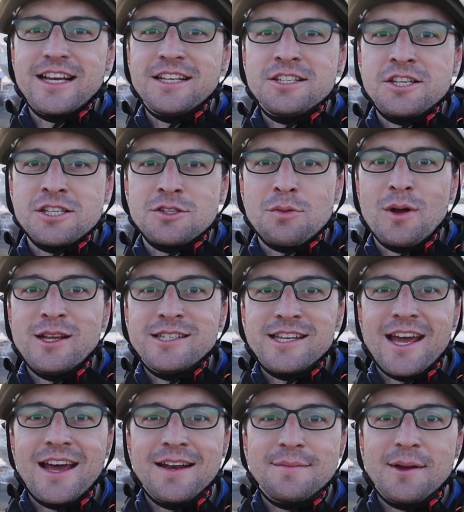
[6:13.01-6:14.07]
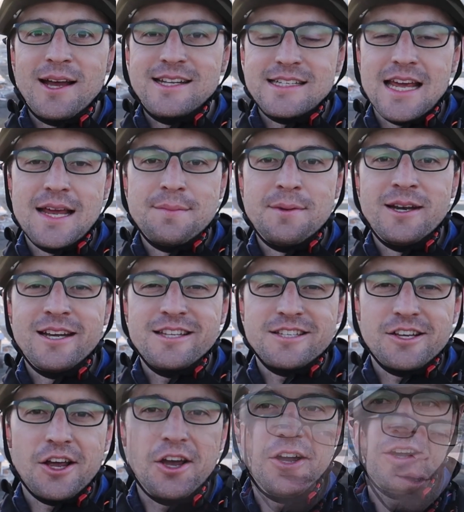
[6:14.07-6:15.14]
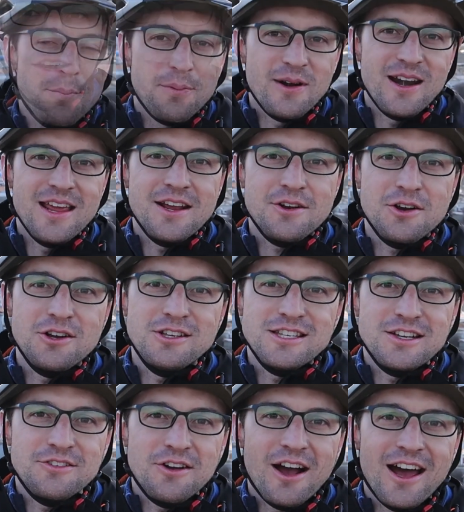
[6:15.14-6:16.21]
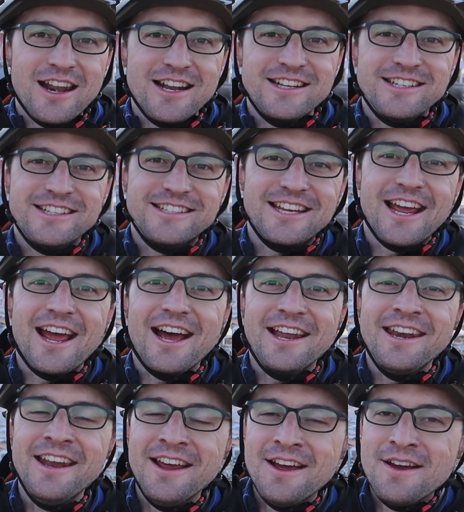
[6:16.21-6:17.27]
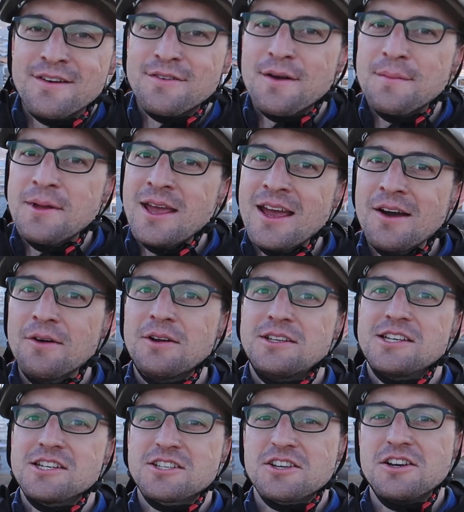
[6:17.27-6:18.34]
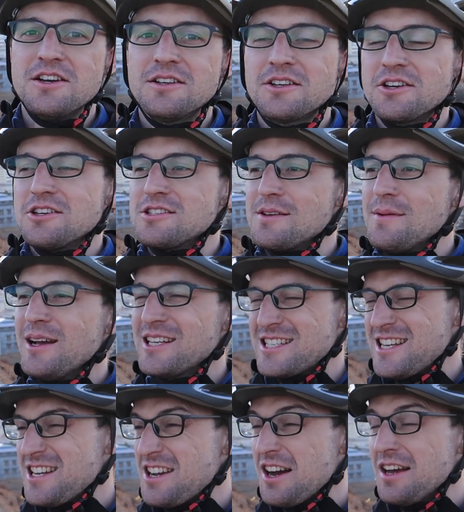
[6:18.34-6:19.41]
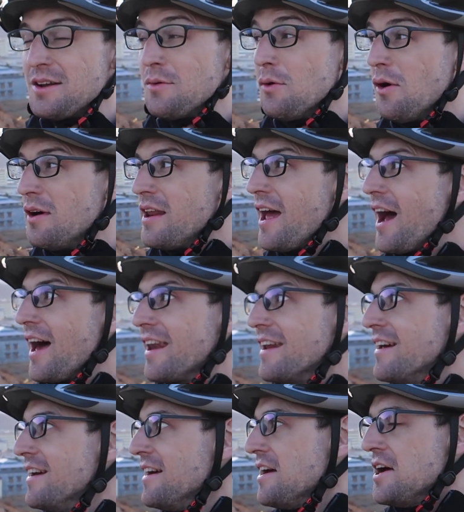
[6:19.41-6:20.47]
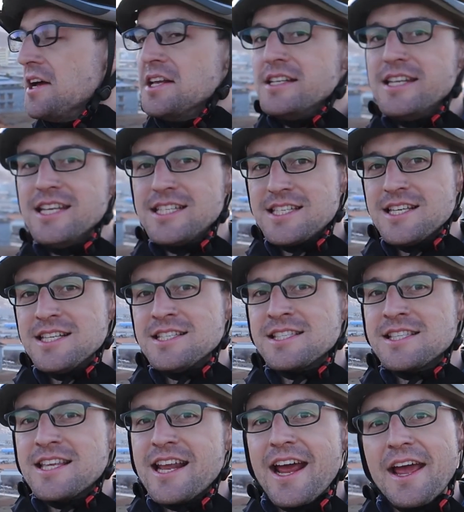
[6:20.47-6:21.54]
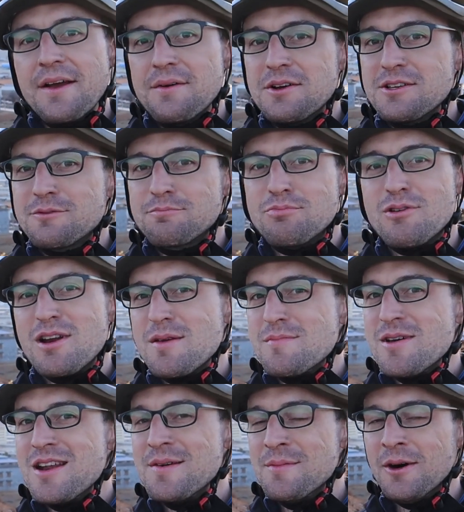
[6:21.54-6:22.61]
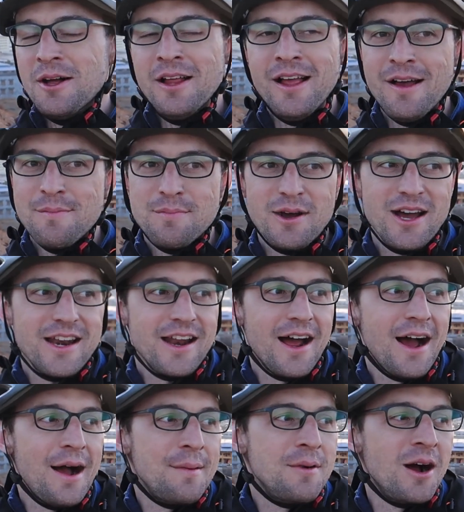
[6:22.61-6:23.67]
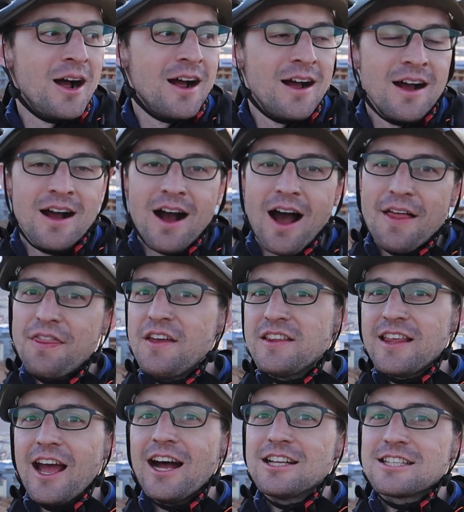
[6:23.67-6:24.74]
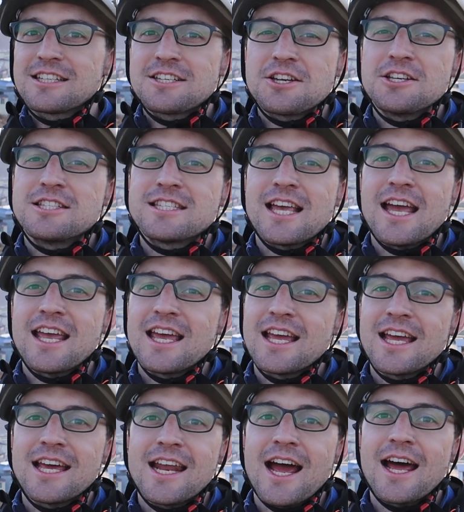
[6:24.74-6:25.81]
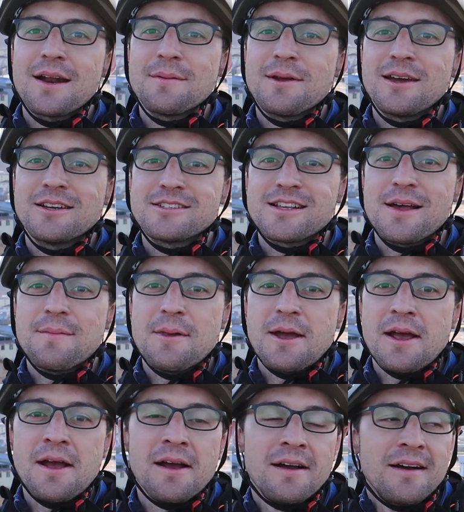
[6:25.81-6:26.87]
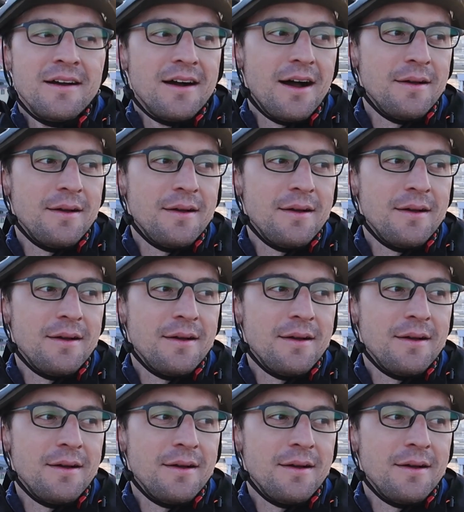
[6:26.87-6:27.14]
Sun just went down about 10 minutes ago. Pretty cruisy ride into town from here, which is good because I'm actually kind of worn out. Distance today was pretty minimal, but I think the altitude's taking it out of me or something.